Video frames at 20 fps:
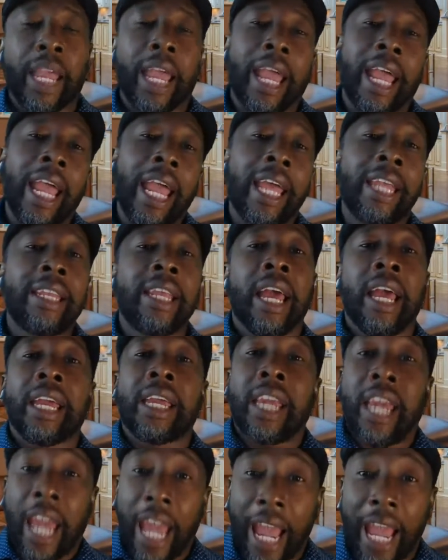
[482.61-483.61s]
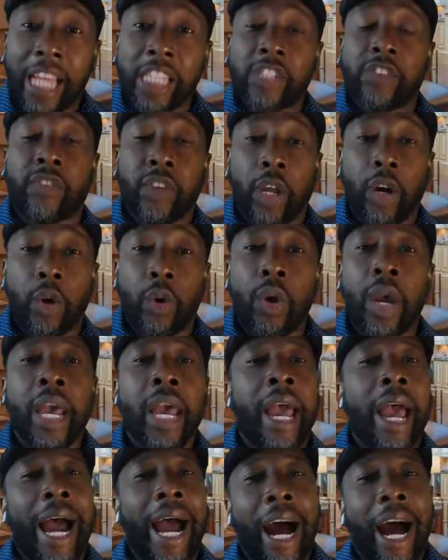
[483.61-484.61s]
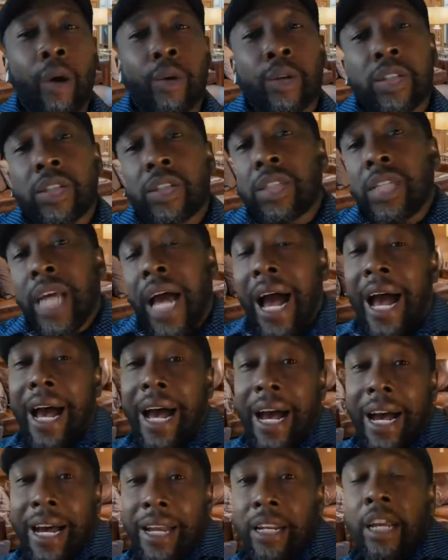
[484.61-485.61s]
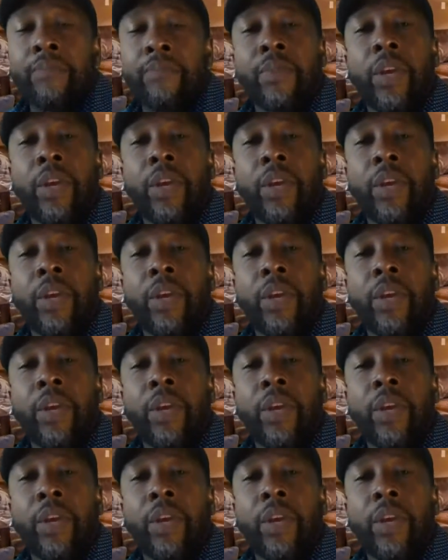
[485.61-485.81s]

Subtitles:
and cash flow outside